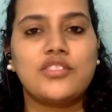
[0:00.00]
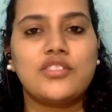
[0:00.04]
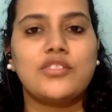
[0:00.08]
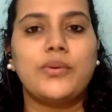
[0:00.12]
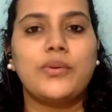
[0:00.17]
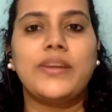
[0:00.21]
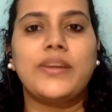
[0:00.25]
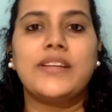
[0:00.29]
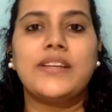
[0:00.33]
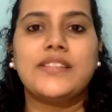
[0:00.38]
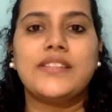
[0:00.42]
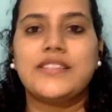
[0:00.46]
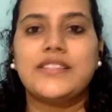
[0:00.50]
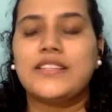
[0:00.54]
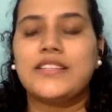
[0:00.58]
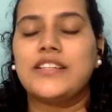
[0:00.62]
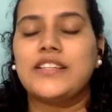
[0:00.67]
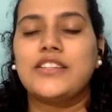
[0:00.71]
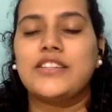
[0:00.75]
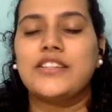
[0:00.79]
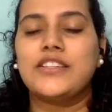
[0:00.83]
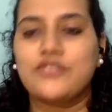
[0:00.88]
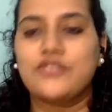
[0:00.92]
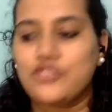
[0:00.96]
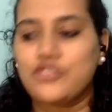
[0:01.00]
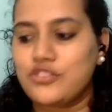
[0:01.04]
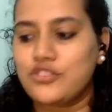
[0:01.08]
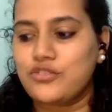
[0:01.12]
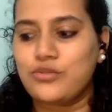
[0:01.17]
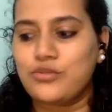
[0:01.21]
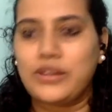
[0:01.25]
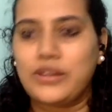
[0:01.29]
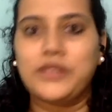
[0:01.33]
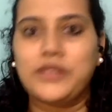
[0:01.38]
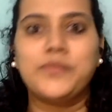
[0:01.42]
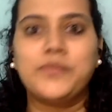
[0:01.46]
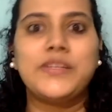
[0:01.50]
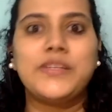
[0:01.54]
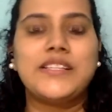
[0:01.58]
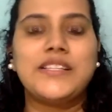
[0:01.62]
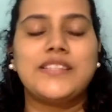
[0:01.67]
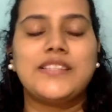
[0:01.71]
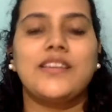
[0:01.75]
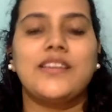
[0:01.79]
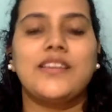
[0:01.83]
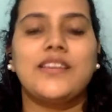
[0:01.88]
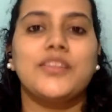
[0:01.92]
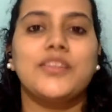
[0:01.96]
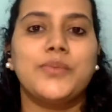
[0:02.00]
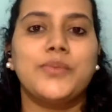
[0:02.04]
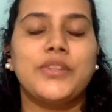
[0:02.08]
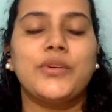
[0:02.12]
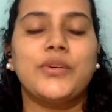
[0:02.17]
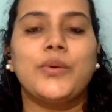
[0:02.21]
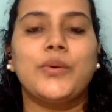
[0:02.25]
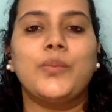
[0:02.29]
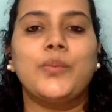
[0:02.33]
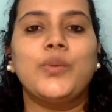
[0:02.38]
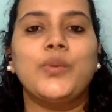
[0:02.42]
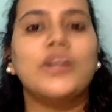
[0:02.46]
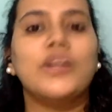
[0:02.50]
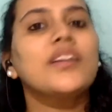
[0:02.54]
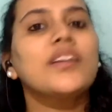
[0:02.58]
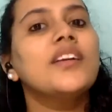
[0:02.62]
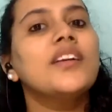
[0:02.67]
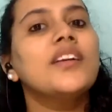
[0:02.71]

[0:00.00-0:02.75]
going and sitting and just randomly starting with the homework.